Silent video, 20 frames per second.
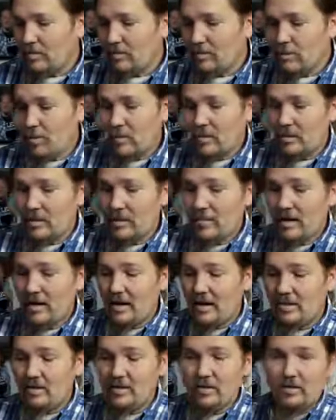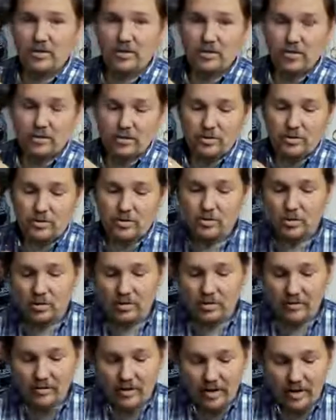port command, to
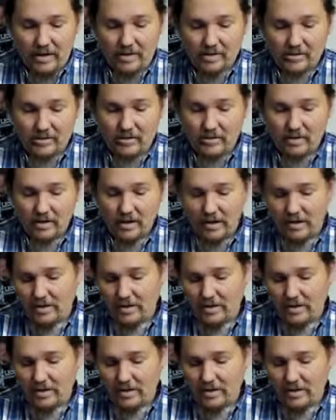the device,